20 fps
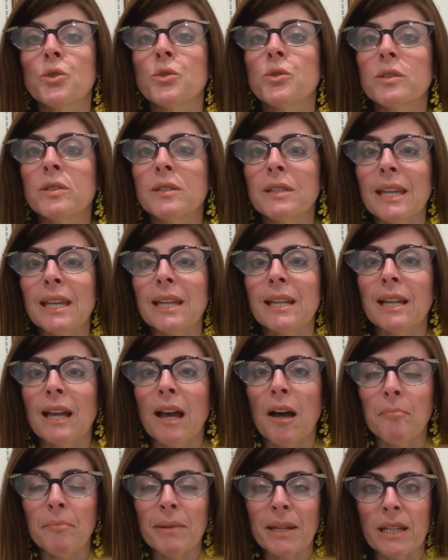steal
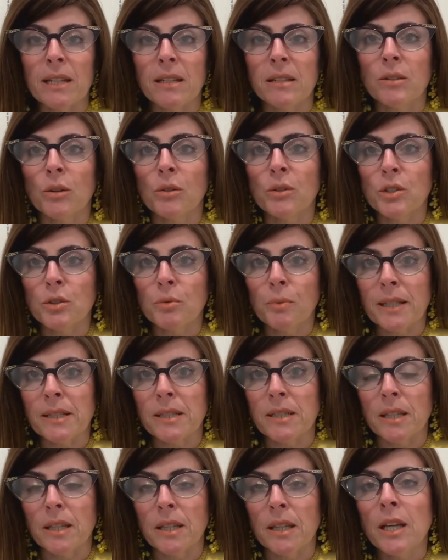a minute or
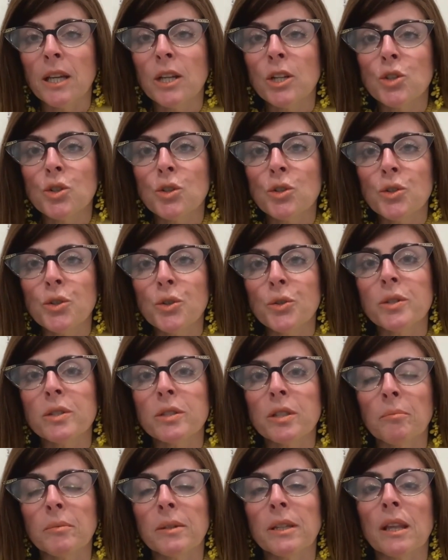20 to do
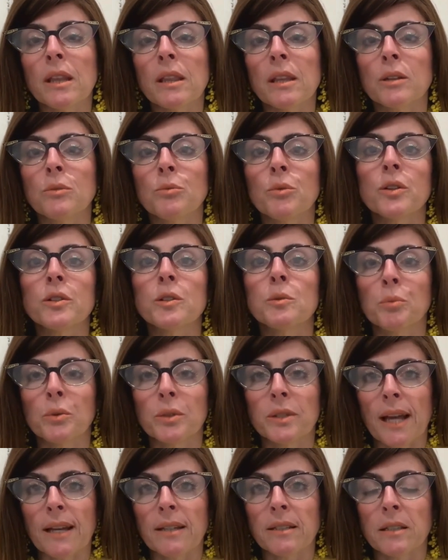something that was
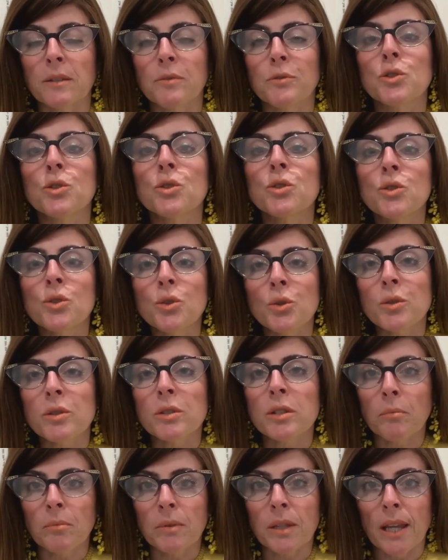productive, to do
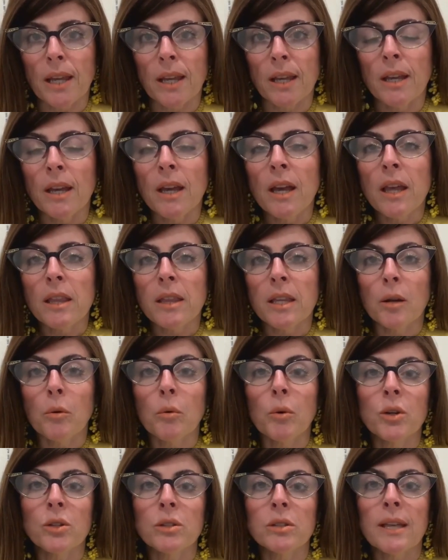something that
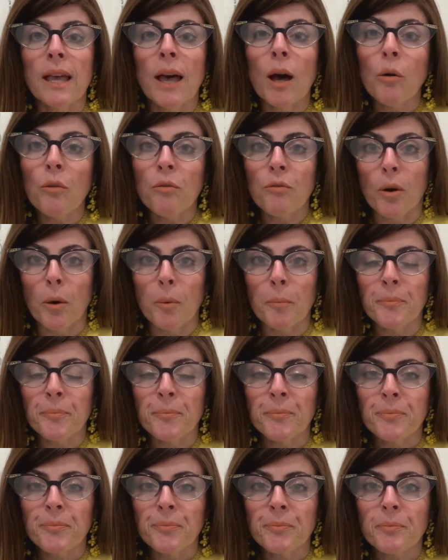was helpful,
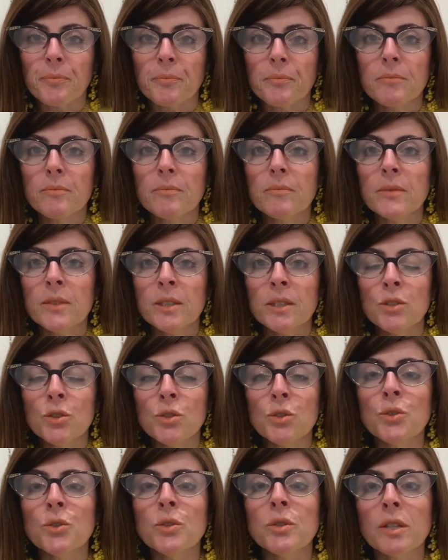
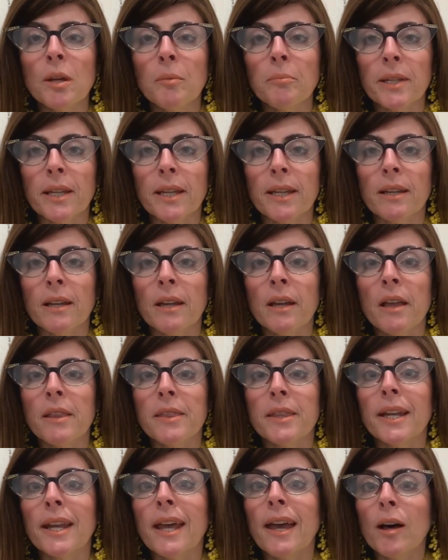to do something
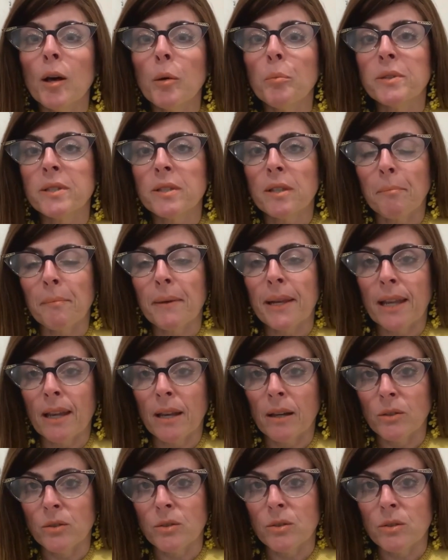that helped somebody
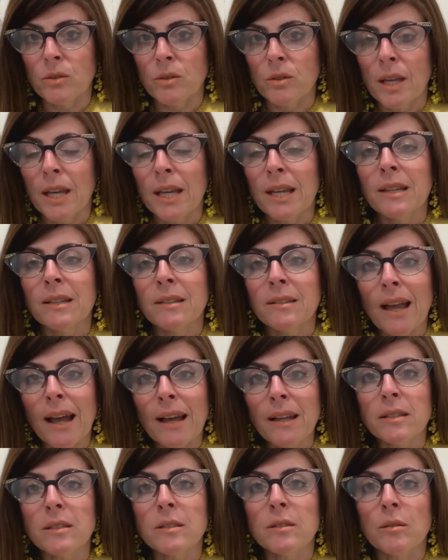else.
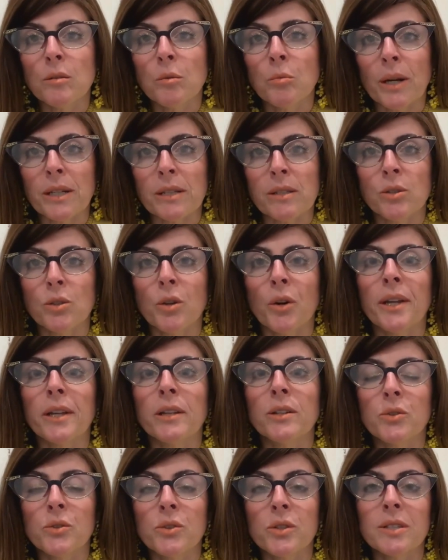That's what is
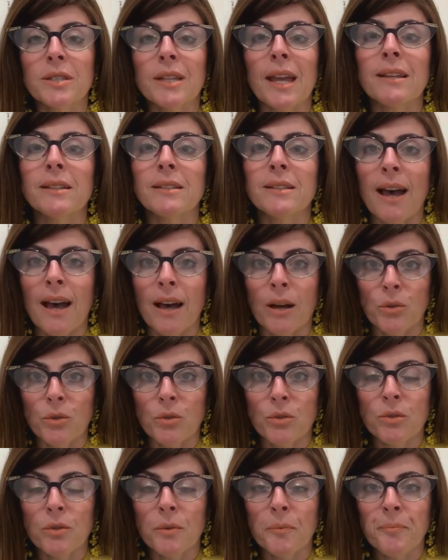going to stand out.